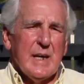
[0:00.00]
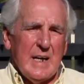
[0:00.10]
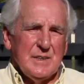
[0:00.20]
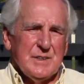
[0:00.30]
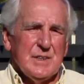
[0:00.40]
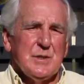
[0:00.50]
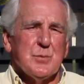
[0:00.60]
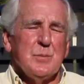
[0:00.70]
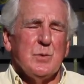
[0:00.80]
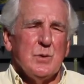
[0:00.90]
gas
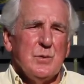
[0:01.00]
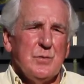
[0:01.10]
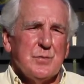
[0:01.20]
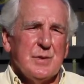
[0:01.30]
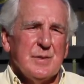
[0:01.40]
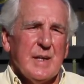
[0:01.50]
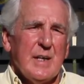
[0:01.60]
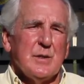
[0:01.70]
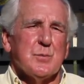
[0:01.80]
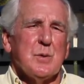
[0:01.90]
is removed
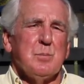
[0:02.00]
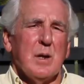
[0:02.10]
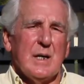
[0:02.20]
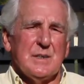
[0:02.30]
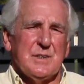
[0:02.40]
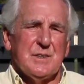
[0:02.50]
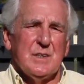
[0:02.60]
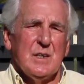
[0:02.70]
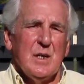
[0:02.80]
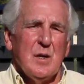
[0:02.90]
and is
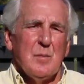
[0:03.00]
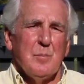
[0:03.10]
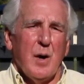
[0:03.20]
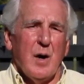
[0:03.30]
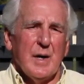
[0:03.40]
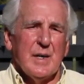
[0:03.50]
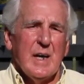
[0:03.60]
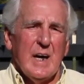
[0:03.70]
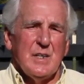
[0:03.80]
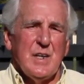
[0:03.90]
replaced by
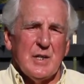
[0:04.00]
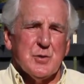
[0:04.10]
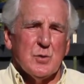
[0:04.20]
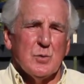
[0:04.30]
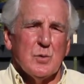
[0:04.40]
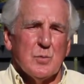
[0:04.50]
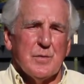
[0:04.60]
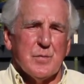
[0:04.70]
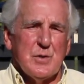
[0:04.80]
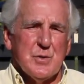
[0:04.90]
a natural
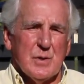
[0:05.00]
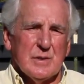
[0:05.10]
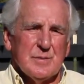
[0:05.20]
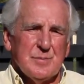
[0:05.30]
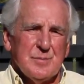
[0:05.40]
refrigerant.